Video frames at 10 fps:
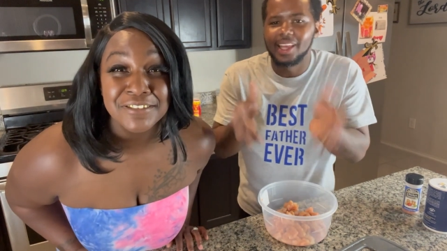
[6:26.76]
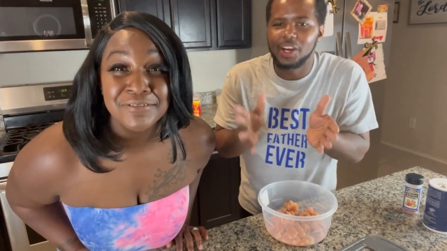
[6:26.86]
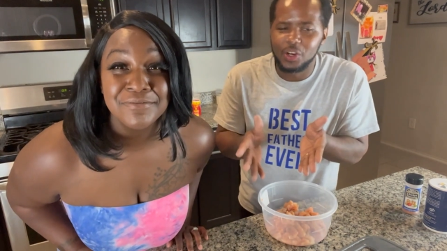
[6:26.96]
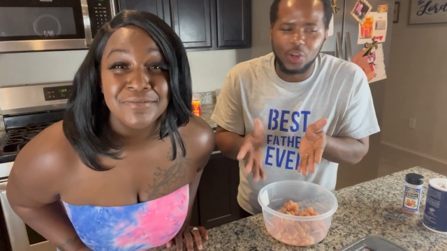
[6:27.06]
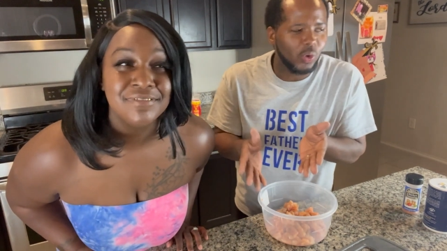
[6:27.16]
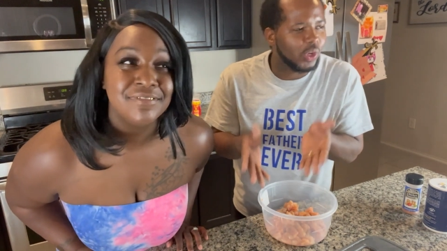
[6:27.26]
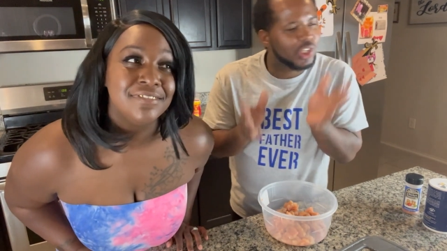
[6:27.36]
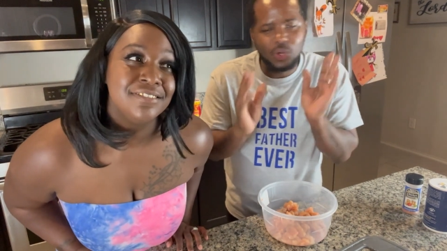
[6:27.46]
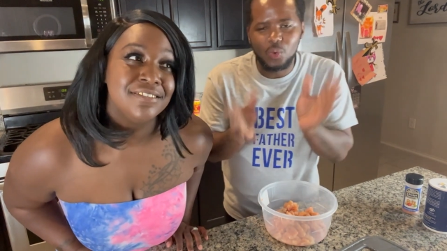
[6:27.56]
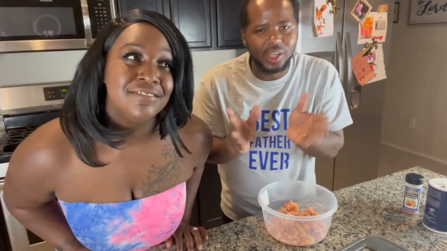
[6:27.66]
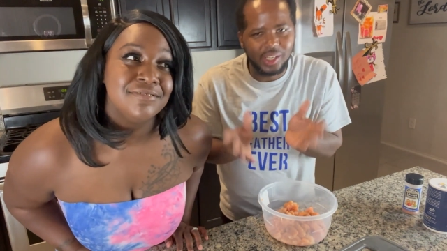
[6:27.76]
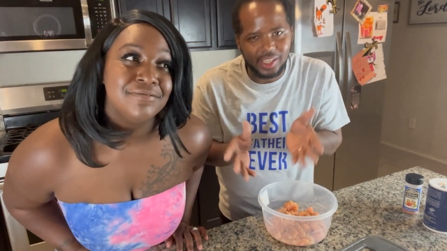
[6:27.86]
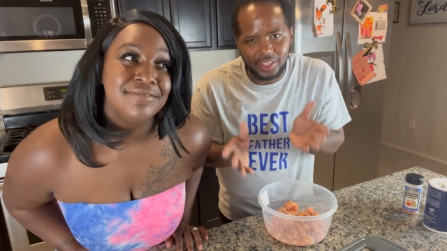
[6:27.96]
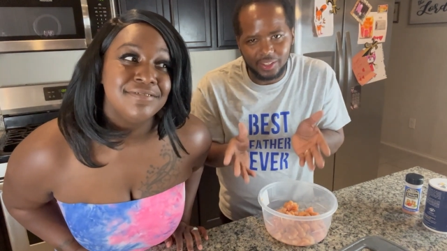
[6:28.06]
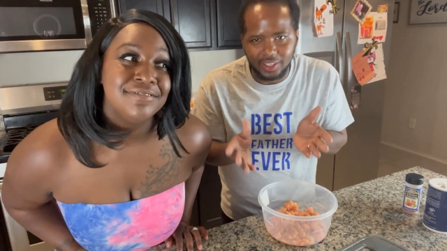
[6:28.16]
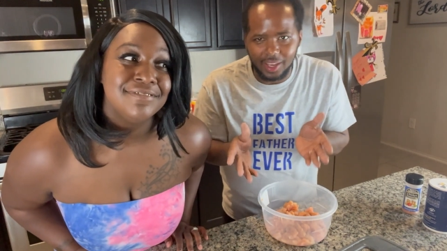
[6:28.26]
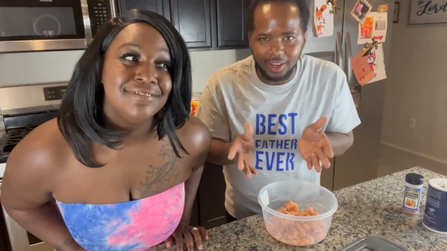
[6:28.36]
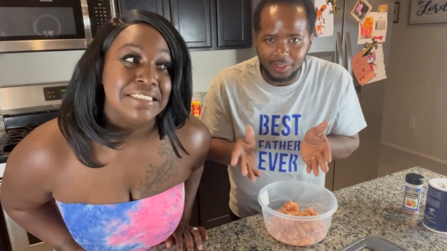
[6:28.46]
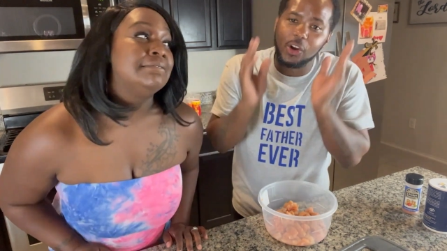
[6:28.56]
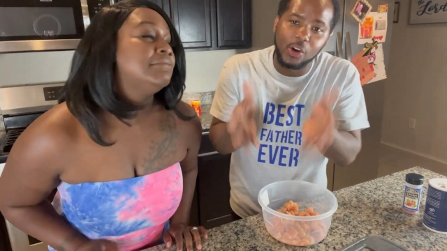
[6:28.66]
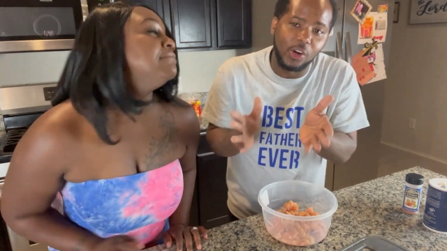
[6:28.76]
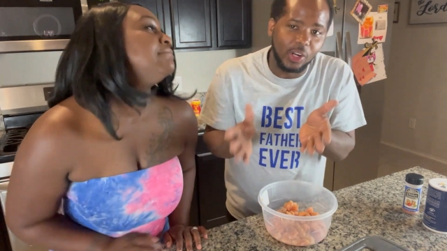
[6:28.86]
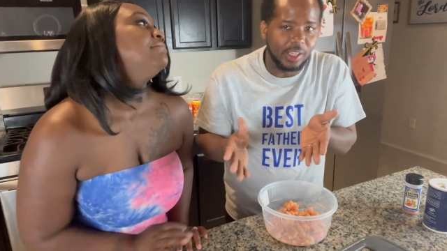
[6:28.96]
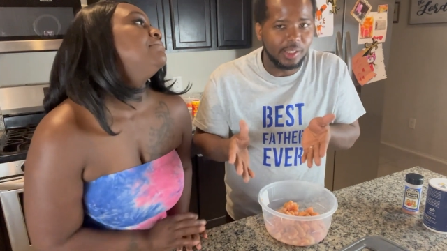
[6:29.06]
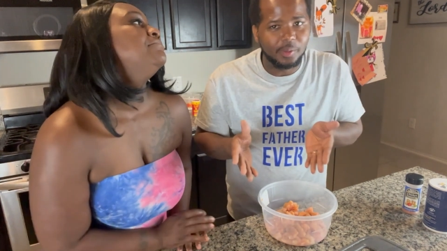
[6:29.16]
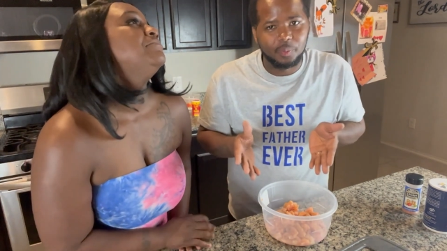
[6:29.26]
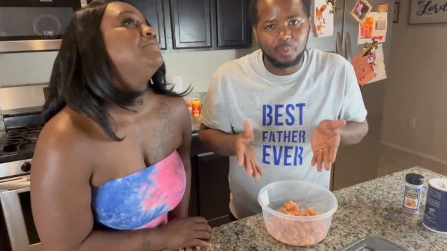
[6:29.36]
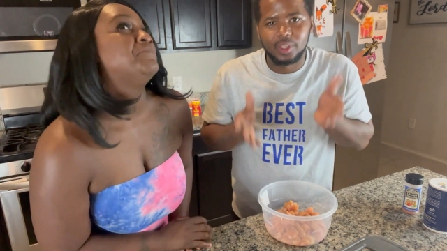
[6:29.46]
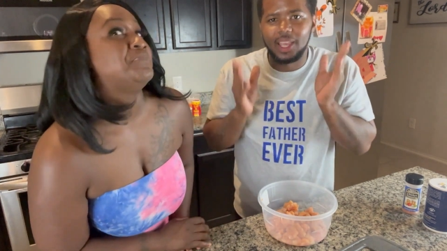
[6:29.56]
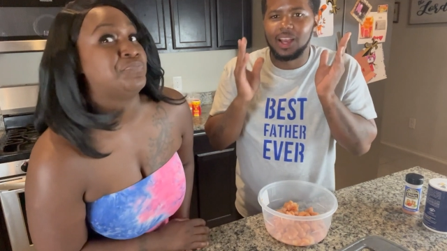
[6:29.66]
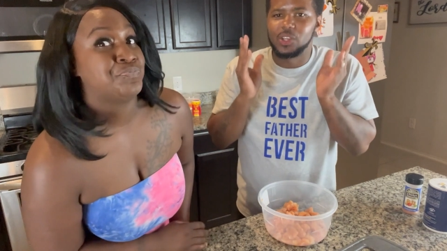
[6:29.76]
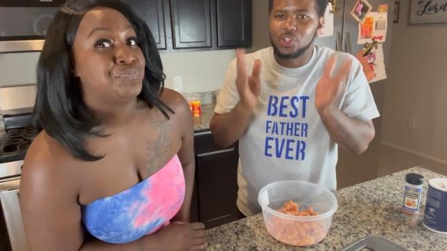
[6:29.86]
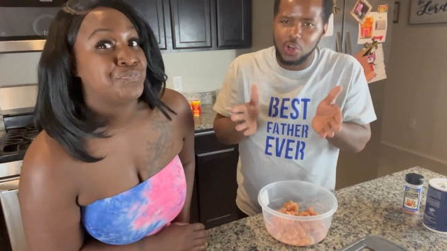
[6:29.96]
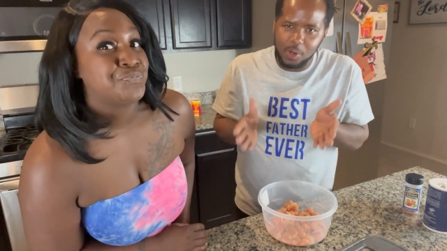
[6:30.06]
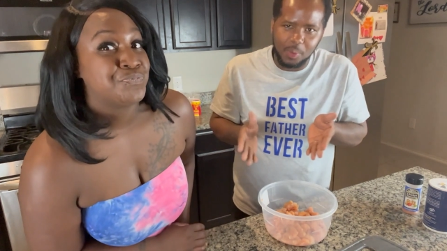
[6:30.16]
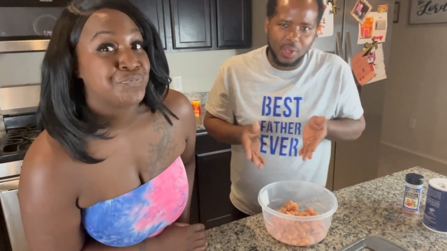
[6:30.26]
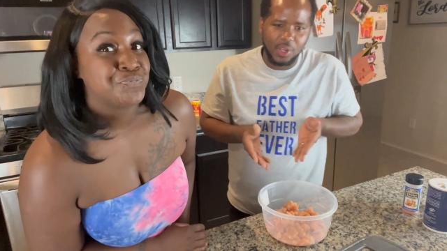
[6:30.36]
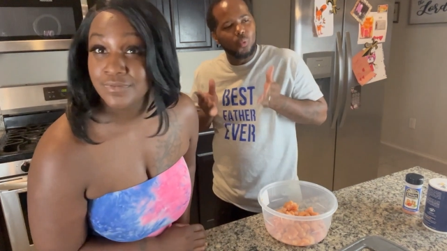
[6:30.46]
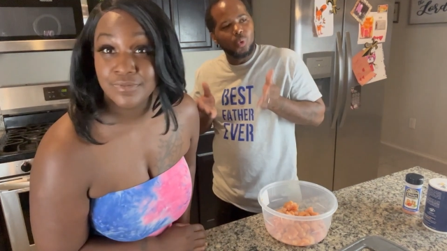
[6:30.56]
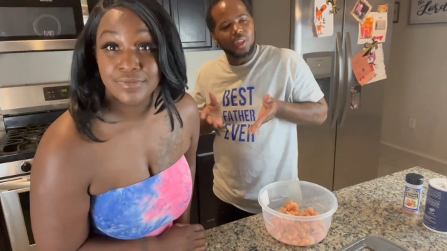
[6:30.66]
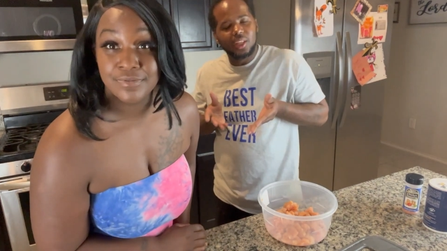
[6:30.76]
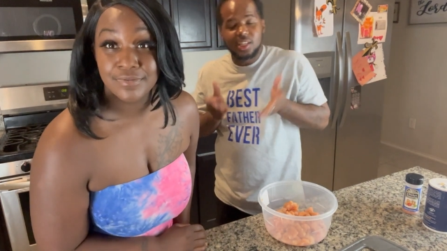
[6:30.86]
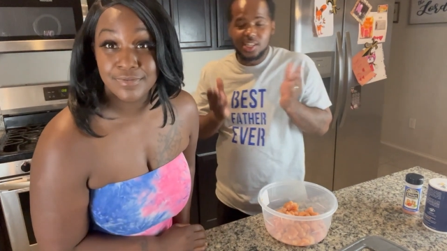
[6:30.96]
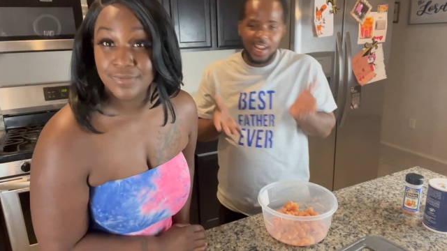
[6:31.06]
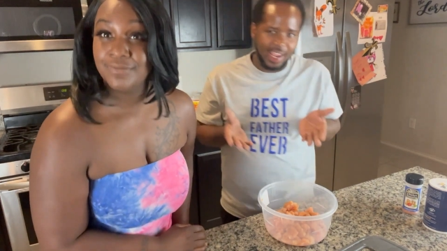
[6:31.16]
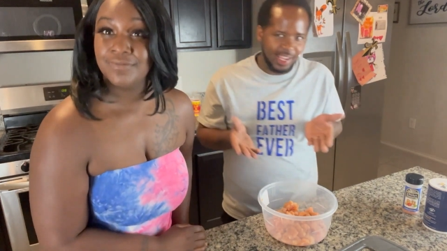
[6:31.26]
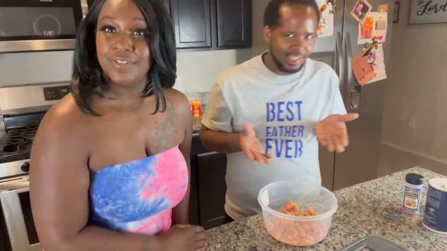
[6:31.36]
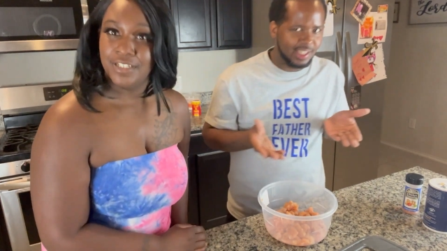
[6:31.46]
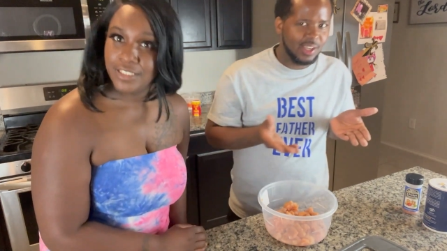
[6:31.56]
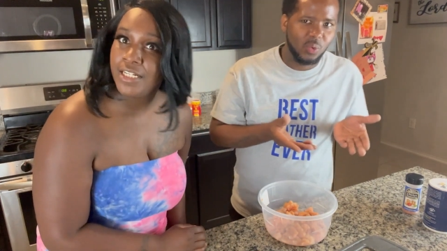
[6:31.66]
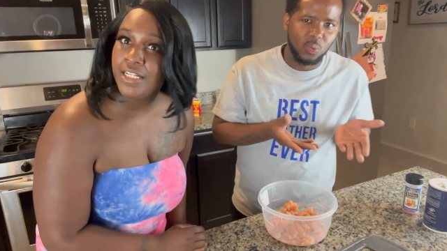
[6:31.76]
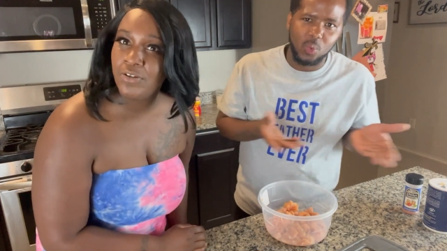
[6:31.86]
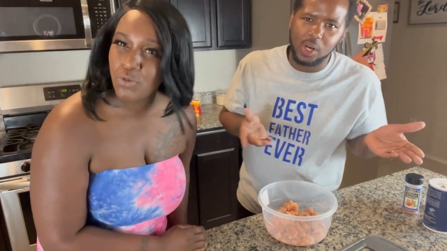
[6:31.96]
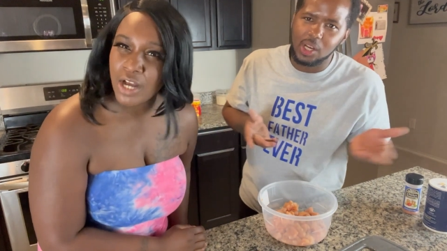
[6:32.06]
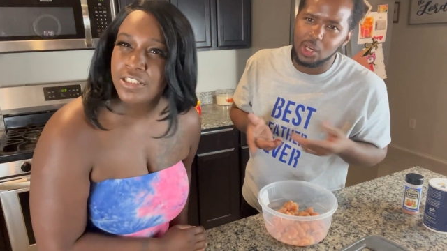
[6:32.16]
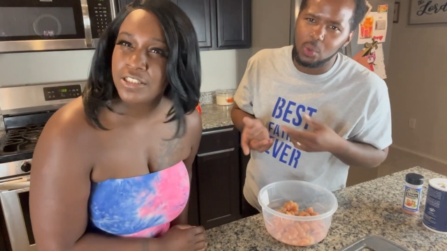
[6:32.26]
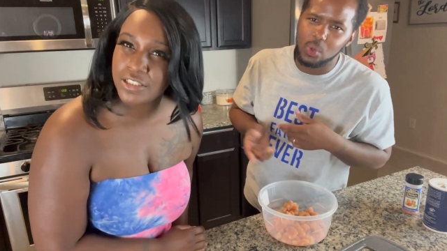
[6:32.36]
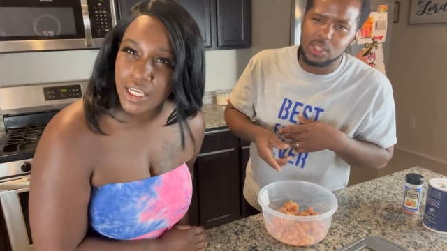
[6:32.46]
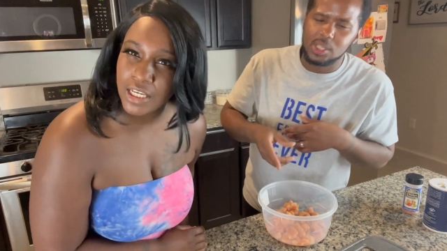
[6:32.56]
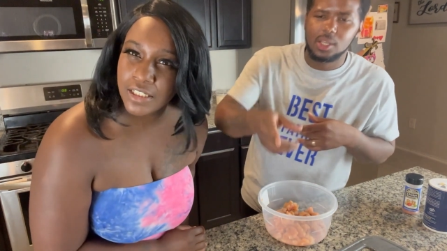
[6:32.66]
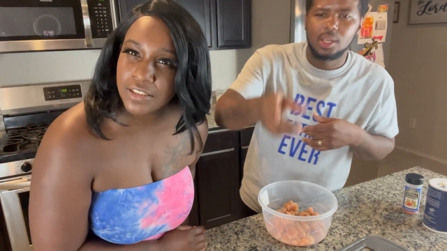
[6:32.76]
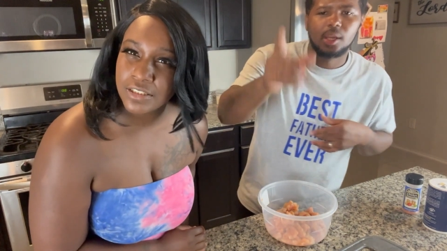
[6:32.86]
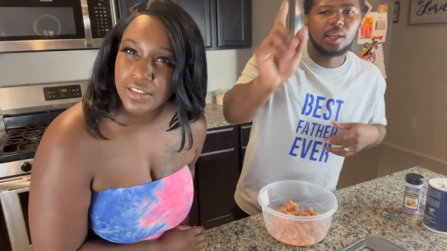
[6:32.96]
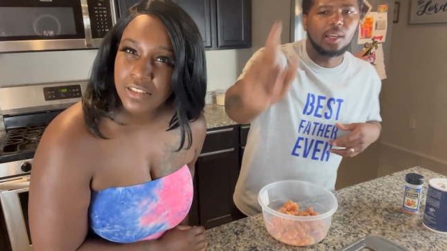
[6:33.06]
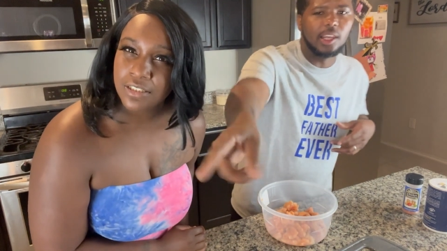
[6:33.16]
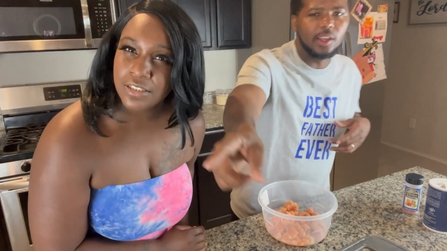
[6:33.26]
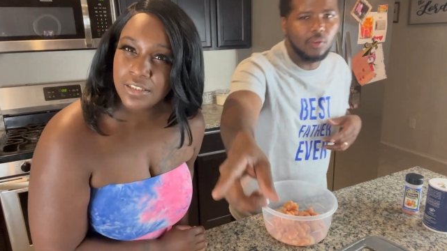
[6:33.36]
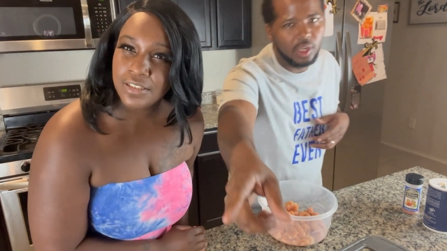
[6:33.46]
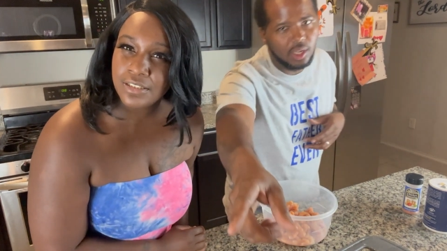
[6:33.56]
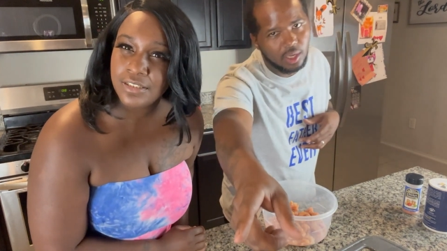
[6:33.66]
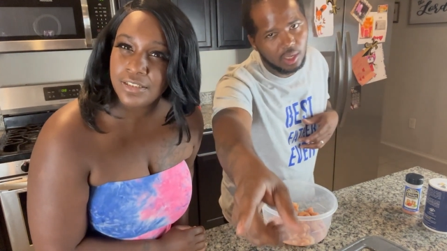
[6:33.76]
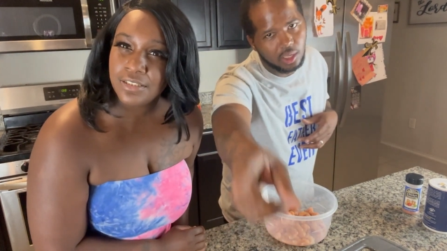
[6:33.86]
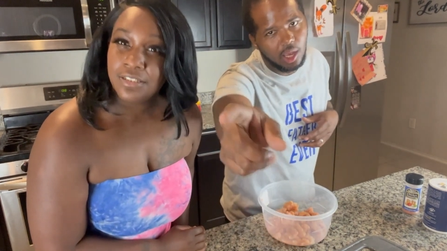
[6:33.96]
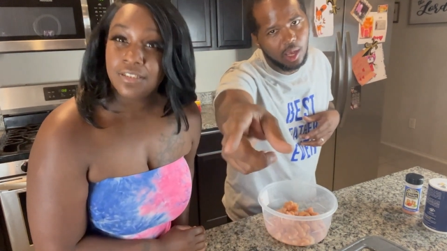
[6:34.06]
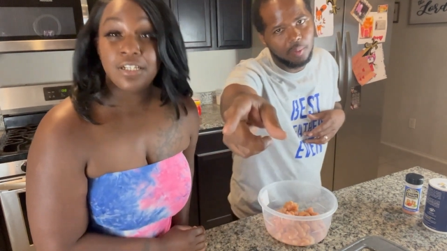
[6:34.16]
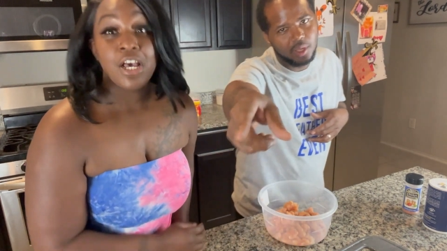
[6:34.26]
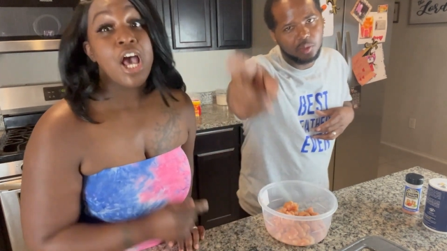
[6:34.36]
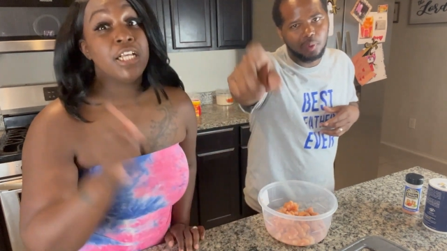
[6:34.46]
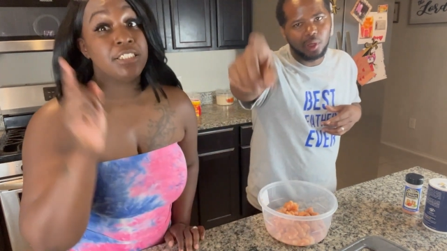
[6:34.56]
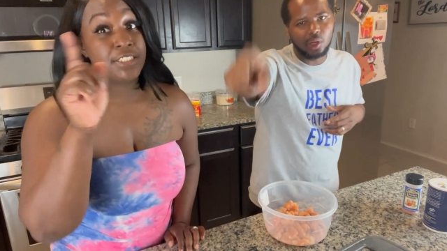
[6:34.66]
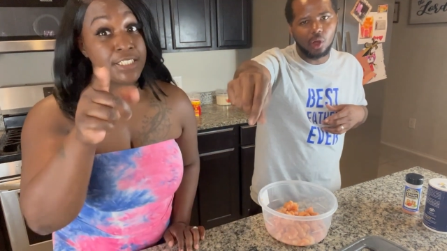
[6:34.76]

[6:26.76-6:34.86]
Speaker 1: Let her know because she wasn't in here, y'all, earlier. Y'all saw me with the jacks. What color was it? Leave it in the comments below.